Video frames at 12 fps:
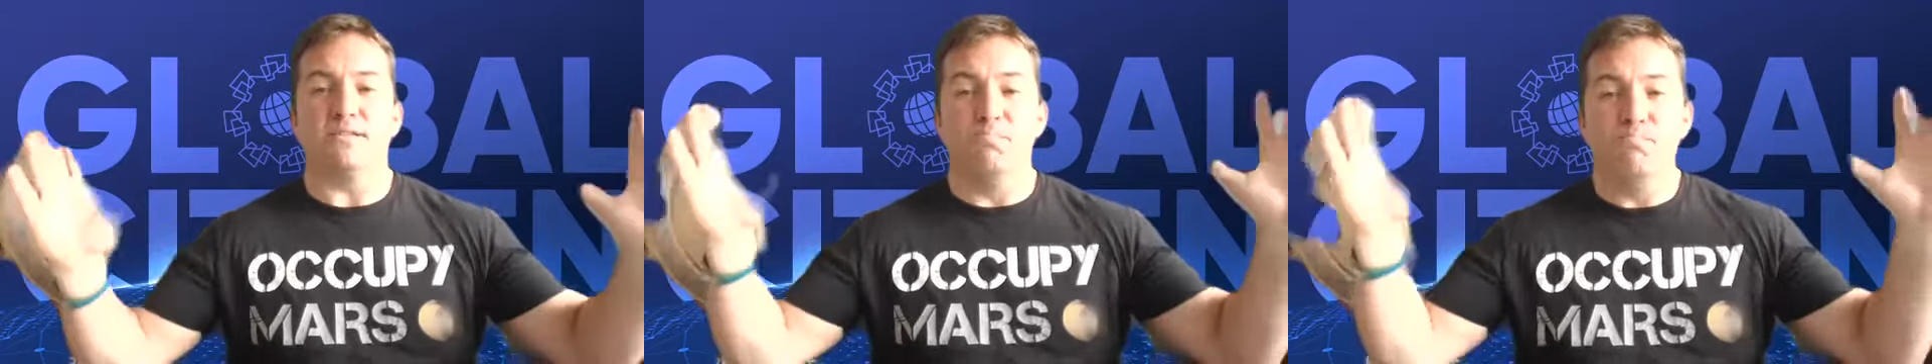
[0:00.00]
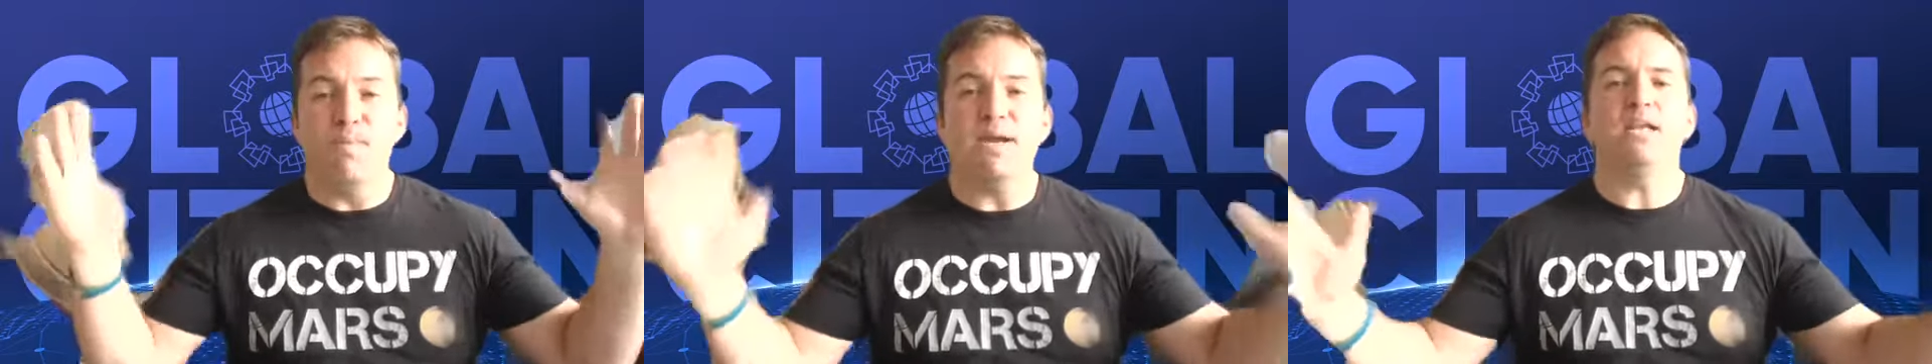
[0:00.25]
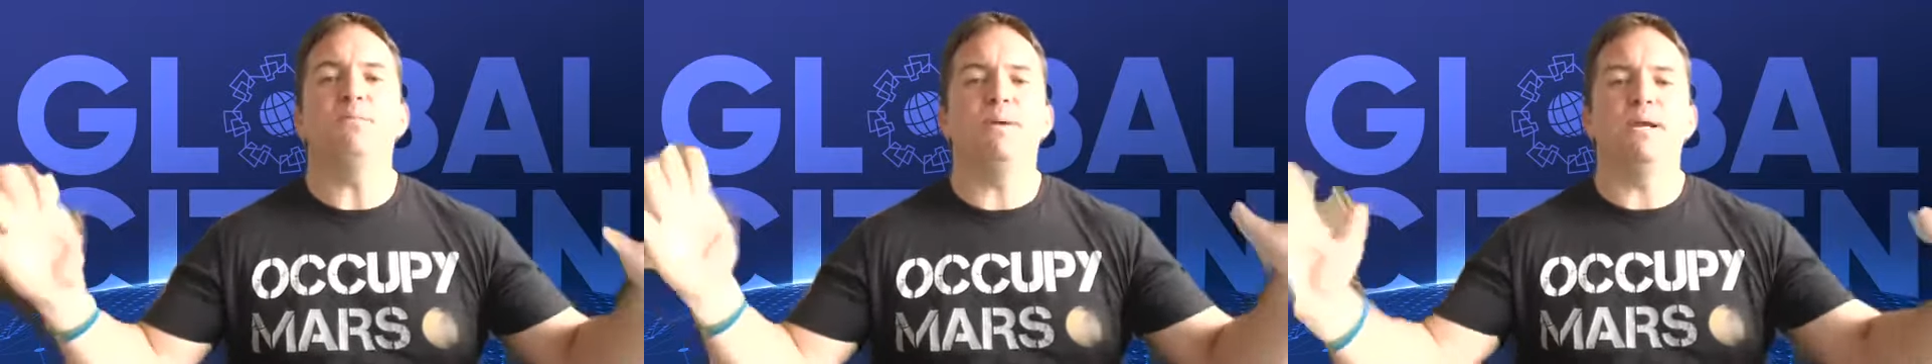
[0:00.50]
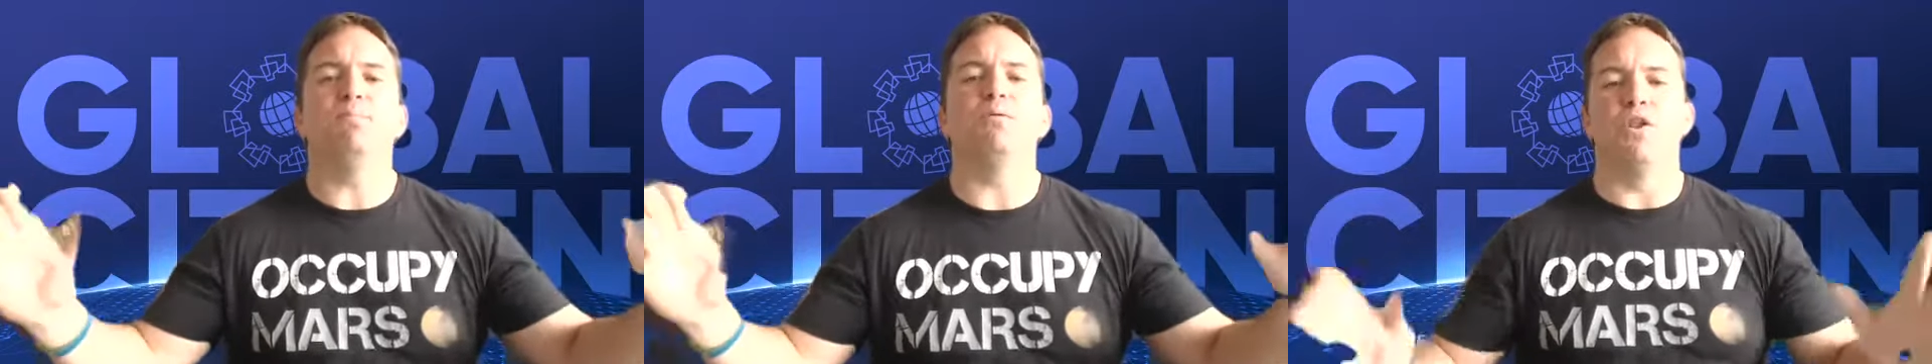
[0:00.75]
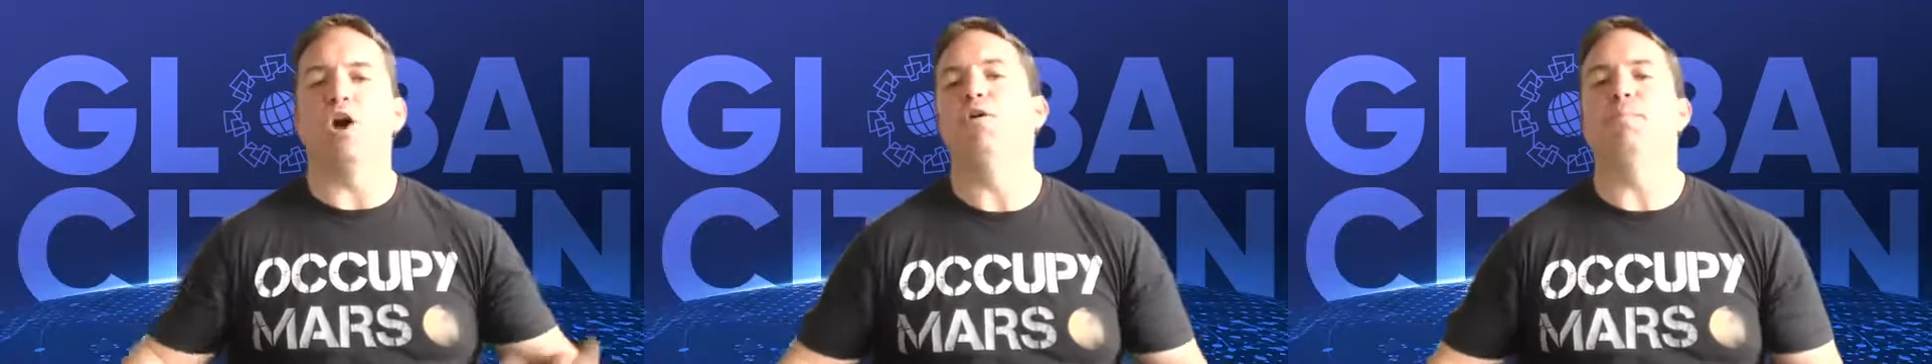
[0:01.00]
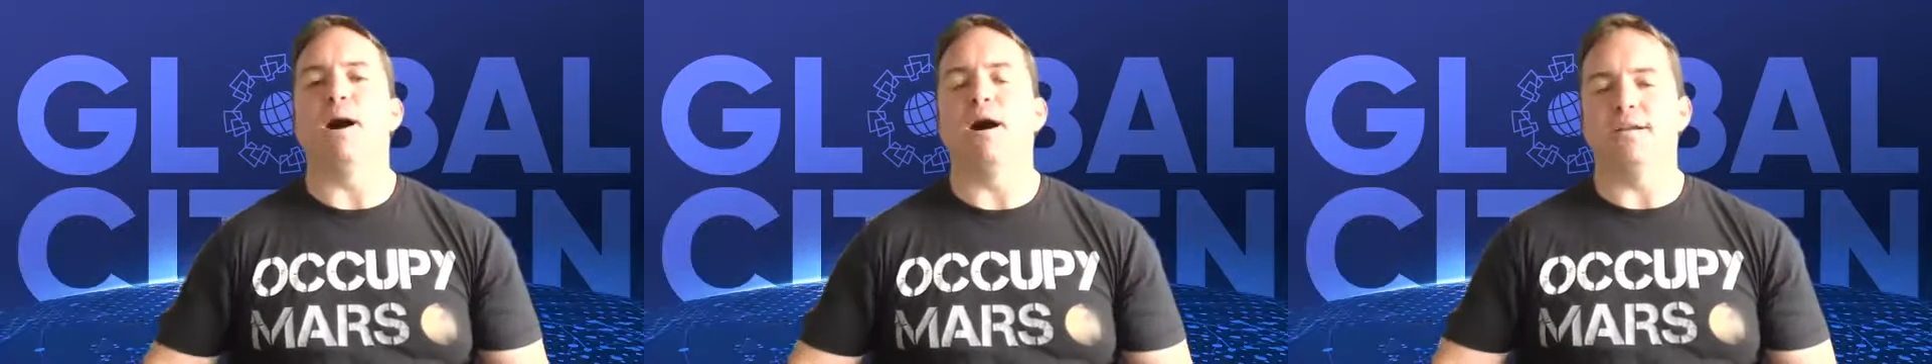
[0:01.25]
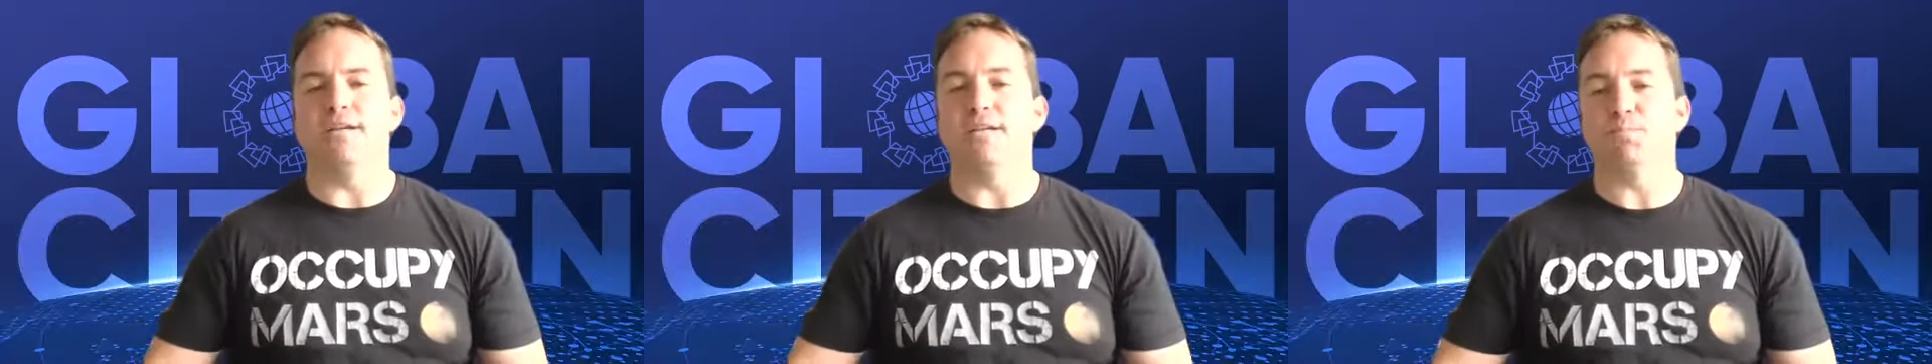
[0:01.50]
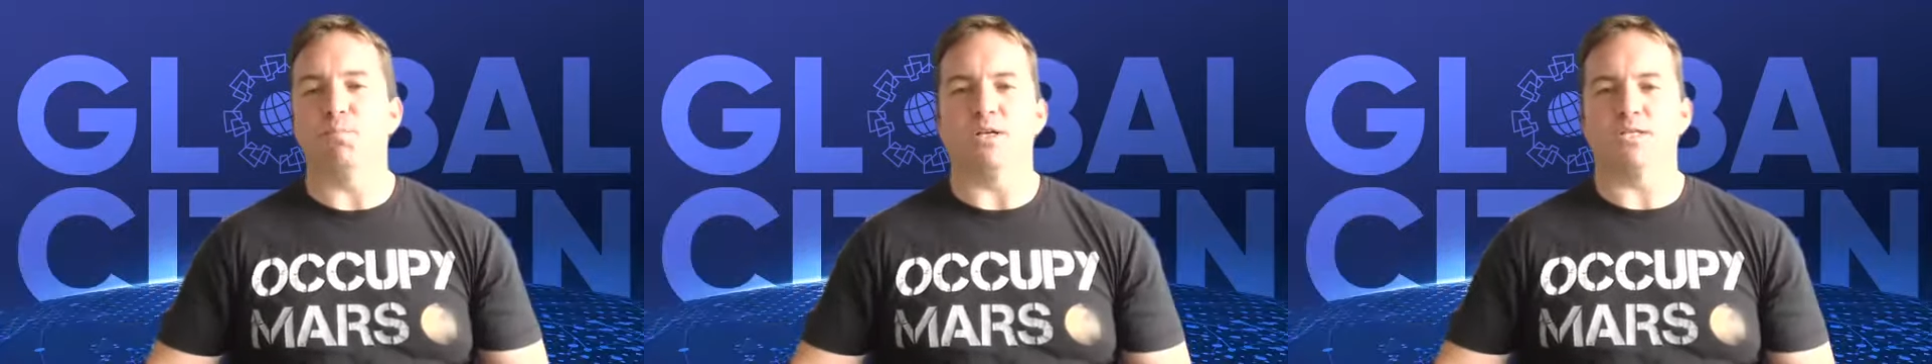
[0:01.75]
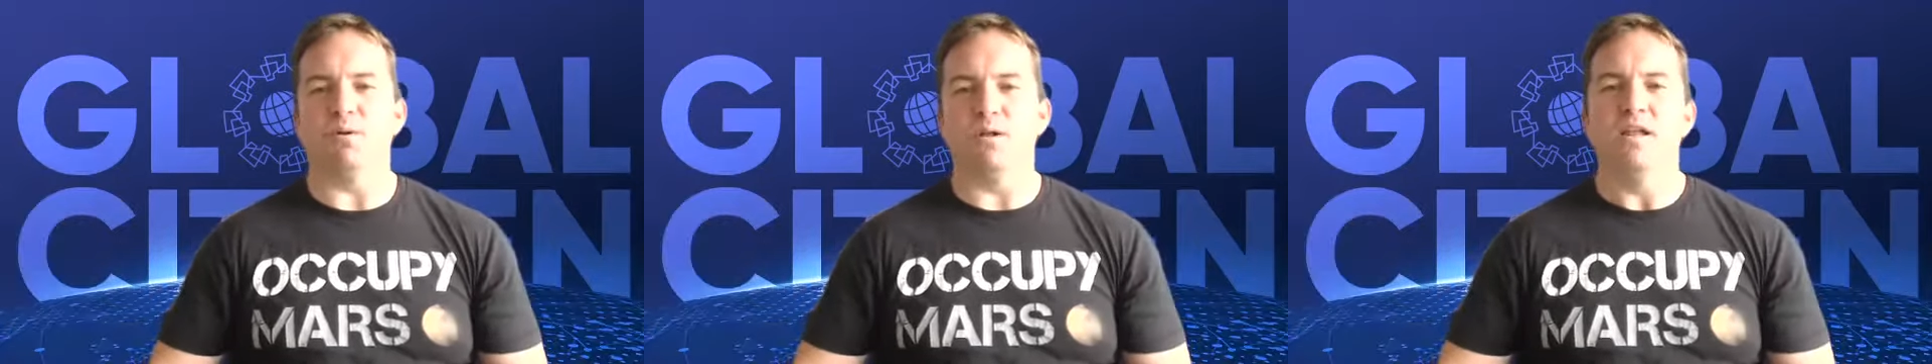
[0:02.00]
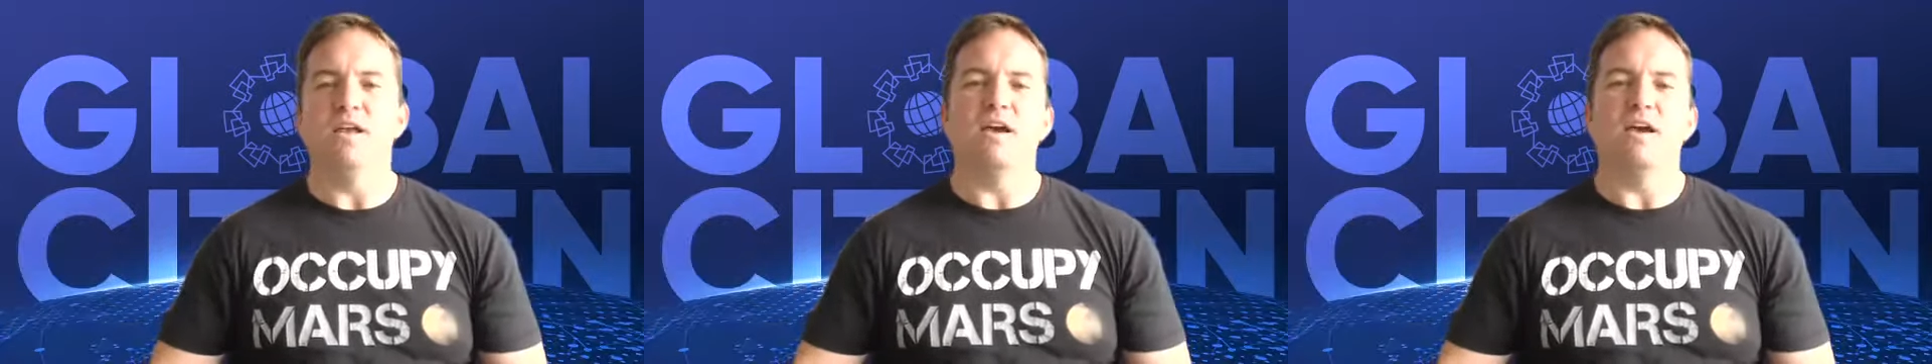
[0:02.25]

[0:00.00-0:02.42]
many people know about it as possible.